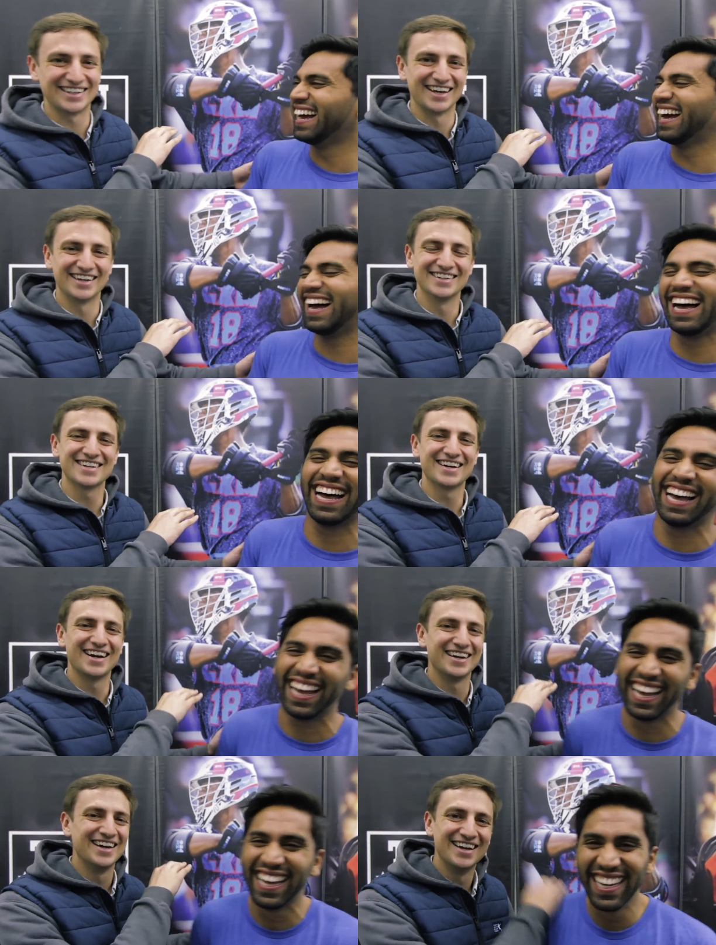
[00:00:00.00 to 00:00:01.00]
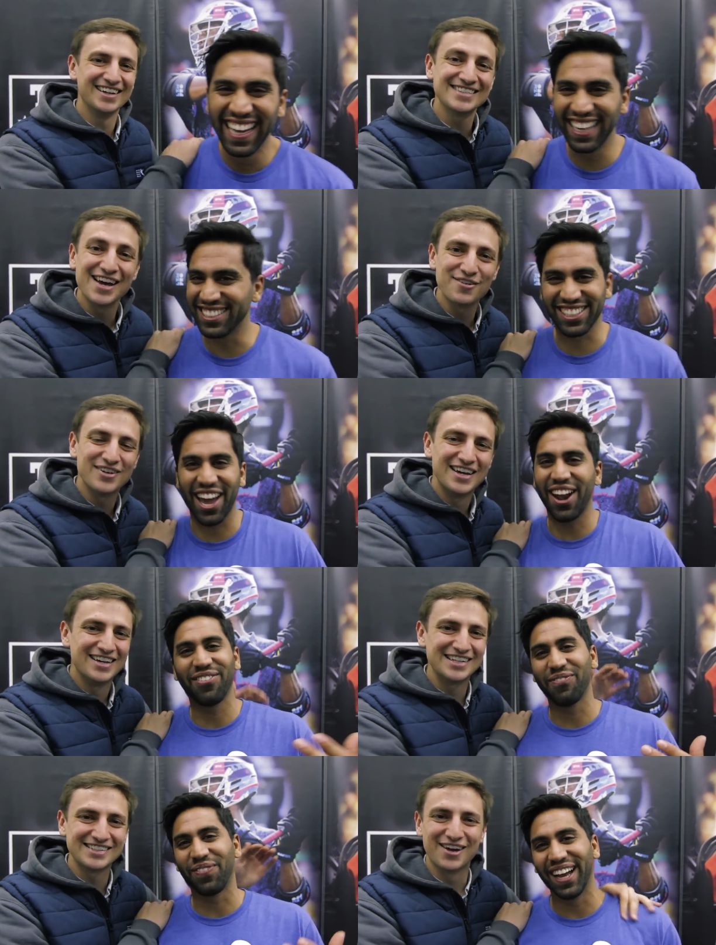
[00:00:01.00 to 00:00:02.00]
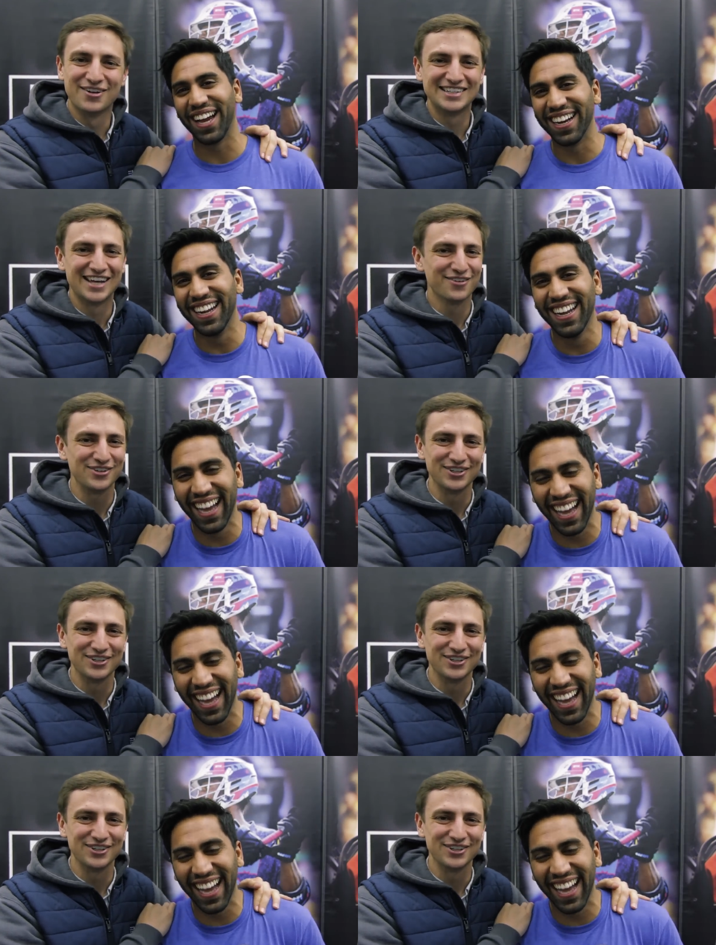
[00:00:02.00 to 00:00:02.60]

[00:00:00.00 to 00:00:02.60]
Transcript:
Speaker 1: today. All right. I just got off a plane. He's not